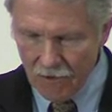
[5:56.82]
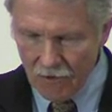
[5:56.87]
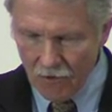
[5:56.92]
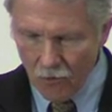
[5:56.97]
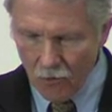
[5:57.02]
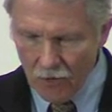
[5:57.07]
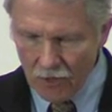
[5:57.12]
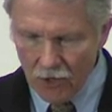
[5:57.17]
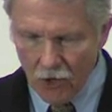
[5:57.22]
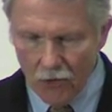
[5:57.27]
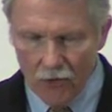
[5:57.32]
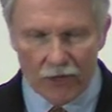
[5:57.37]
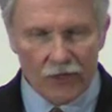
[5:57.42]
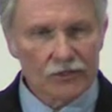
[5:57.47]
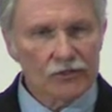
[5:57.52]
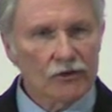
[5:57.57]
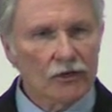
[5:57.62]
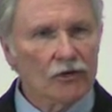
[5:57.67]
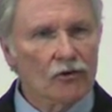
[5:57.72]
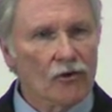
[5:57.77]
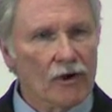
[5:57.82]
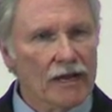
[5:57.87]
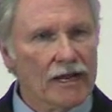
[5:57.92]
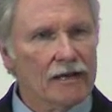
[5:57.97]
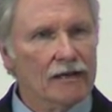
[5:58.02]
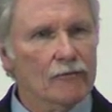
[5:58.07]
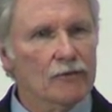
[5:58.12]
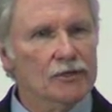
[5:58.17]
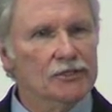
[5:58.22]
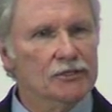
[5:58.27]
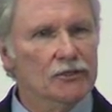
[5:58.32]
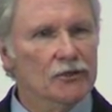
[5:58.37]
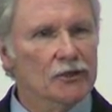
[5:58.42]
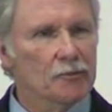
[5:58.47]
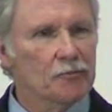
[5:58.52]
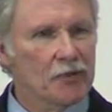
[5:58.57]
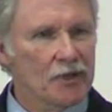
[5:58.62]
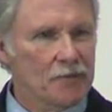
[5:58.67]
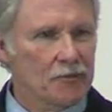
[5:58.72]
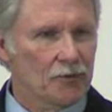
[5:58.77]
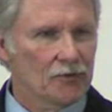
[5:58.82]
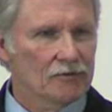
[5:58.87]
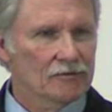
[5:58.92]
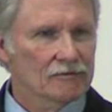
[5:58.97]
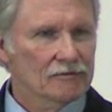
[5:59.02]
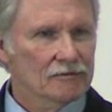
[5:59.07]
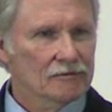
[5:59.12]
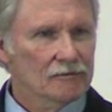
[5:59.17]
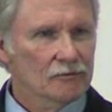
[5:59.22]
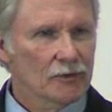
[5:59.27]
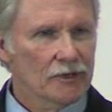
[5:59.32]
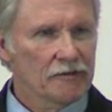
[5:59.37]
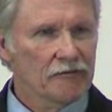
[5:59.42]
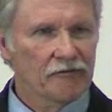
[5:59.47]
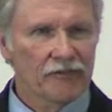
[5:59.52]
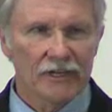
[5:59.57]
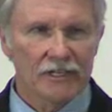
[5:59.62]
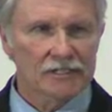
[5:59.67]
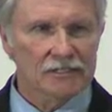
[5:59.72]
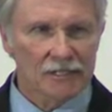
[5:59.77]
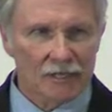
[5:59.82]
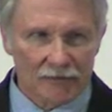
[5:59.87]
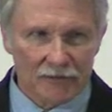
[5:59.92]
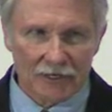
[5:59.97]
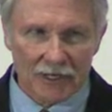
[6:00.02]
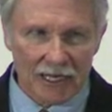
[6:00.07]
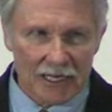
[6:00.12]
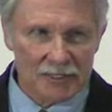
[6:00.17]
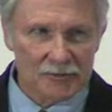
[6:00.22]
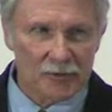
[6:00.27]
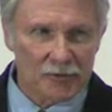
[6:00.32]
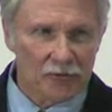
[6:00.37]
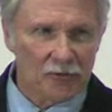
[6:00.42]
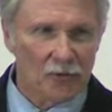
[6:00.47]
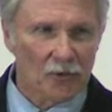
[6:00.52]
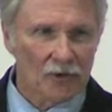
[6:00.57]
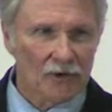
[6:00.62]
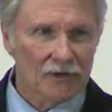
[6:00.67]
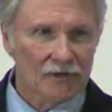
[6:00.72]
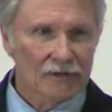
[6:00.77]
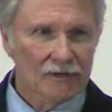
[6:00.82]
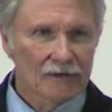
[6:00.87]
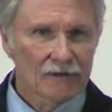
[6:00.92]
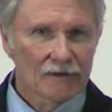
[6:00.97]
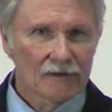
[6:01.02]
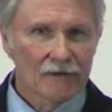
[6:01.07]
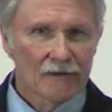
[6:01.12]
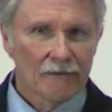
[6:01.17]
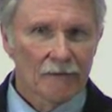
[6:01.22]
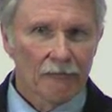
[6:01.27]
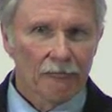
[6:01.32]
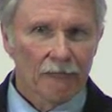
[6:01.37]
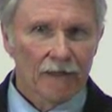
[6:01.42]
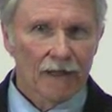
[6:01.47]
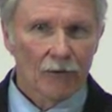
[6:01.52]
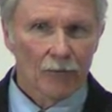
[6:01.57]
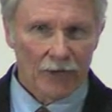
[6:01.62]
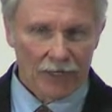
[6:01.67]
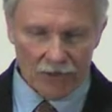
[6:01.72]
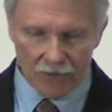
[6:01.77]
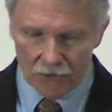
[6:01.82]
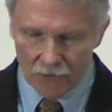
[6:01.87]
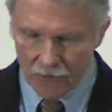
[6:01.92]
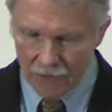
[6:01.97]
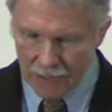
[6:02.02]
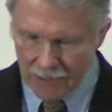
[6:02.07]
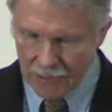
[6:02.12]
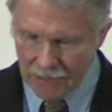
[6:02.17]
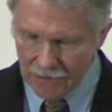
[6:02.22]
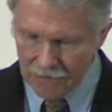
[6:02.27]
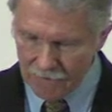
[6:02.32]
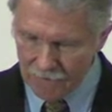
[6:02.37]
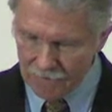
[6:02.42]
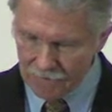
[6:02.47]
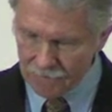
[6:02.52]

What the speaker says: Oregonians are a great and resilient people. We've faced tough times before, and we can do it again.